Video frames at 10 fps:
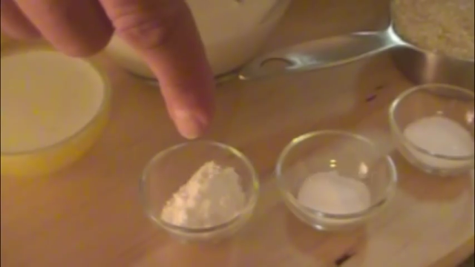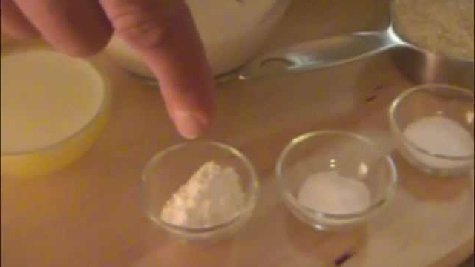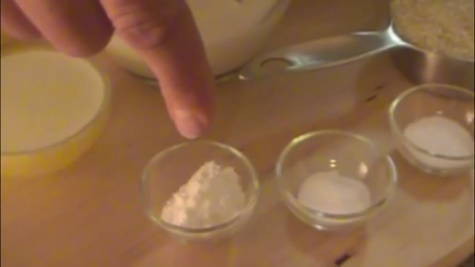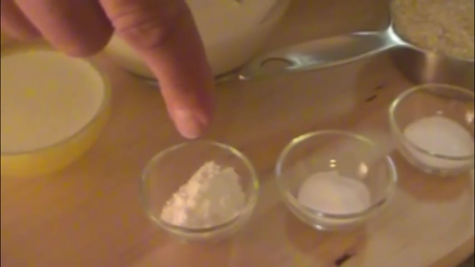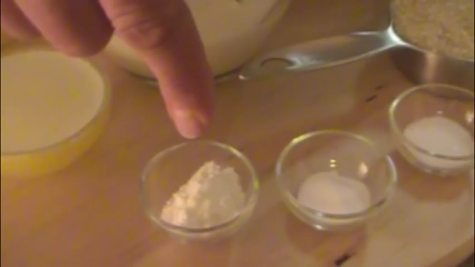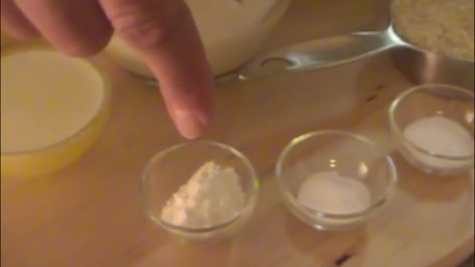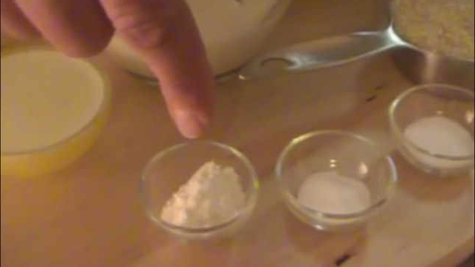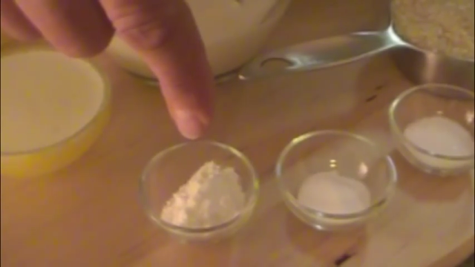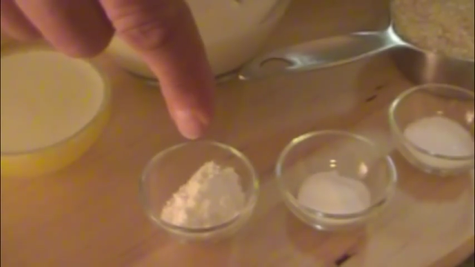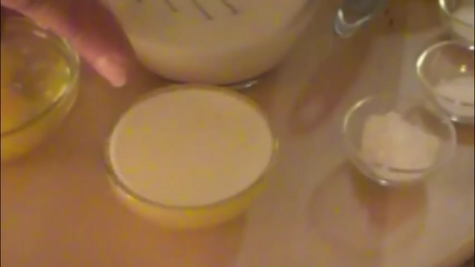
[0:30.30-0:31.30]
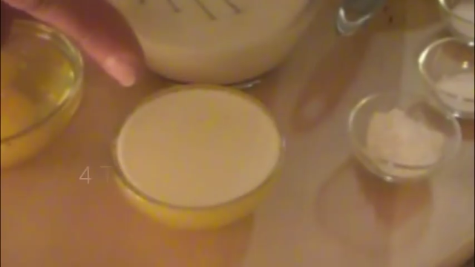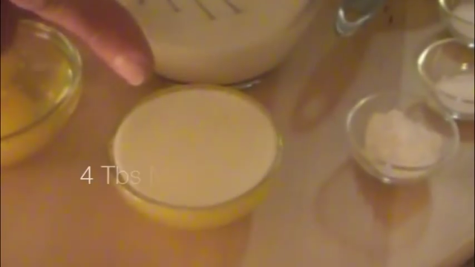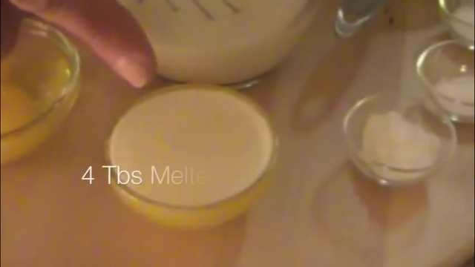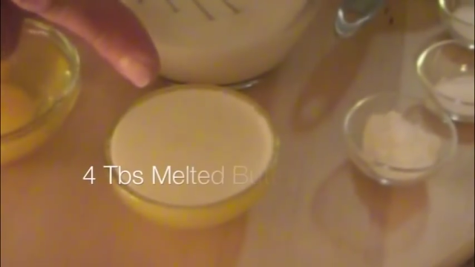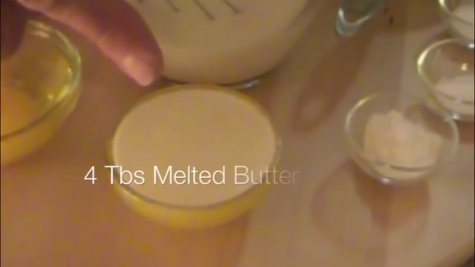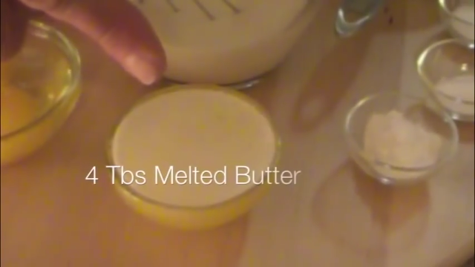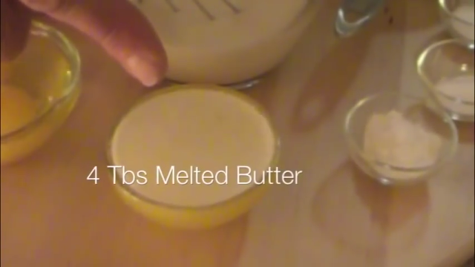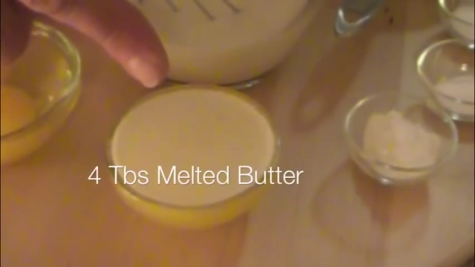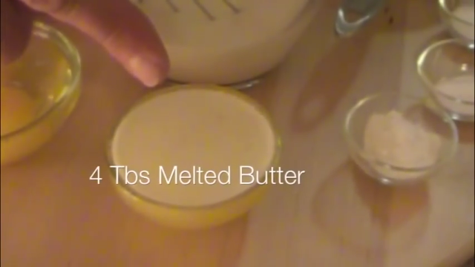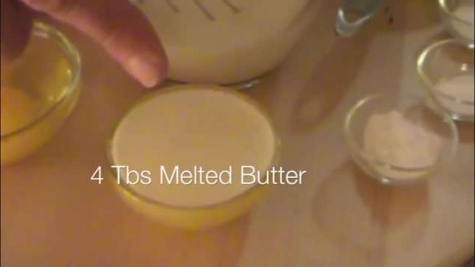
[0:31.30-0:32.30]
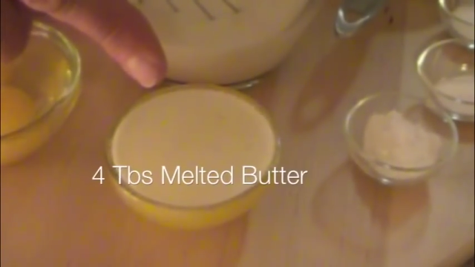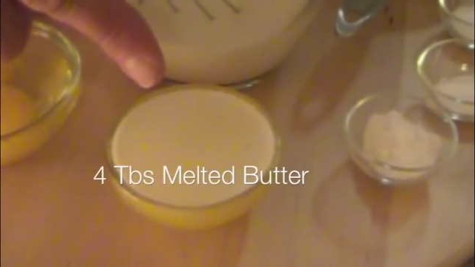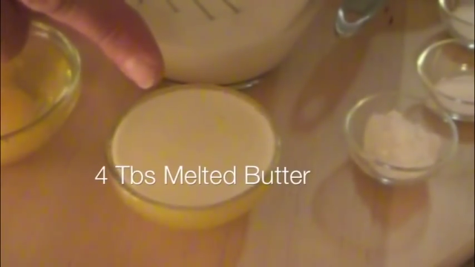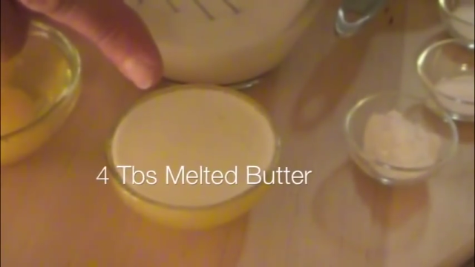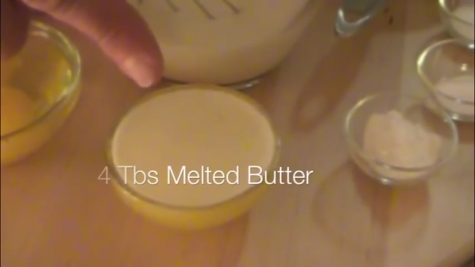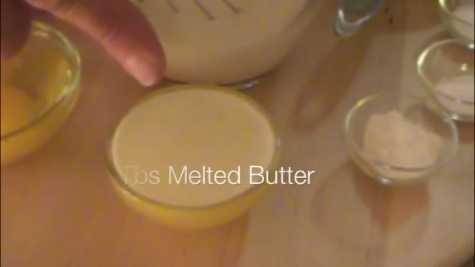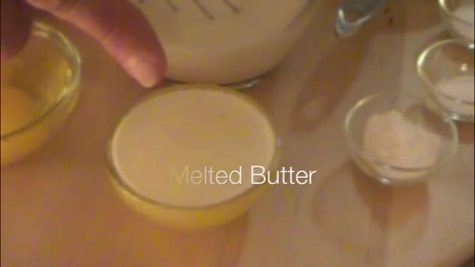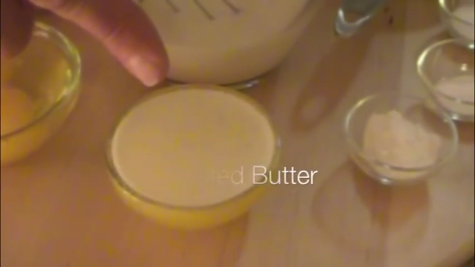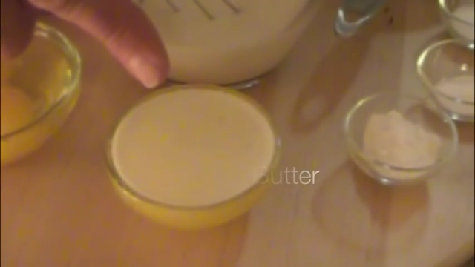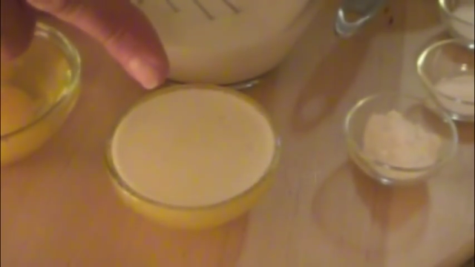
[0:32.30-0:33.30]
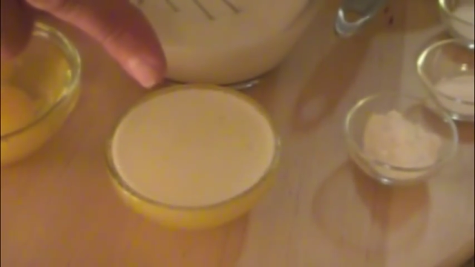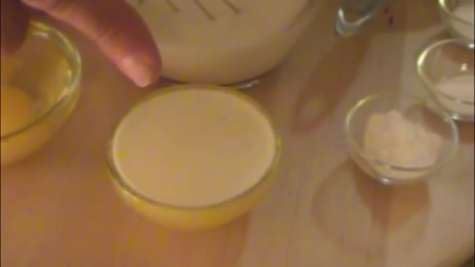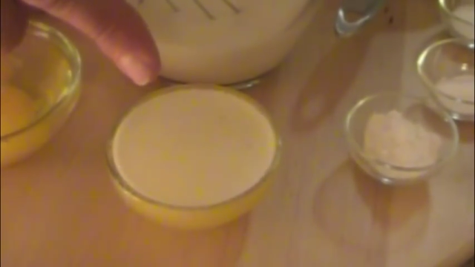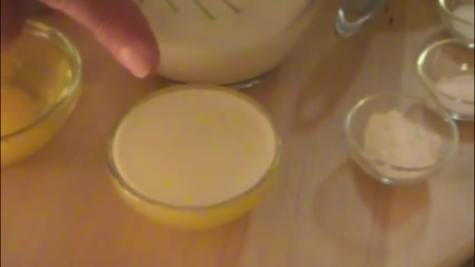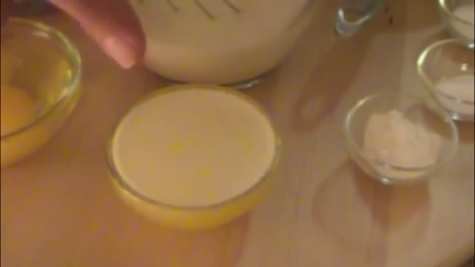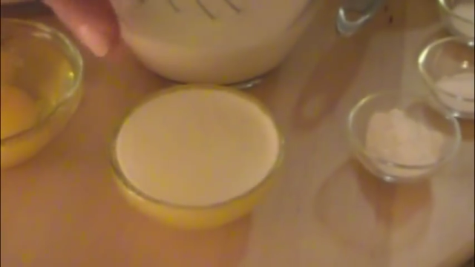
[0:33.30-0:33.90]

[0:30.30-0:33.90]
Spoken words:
[unreadable: no face in view]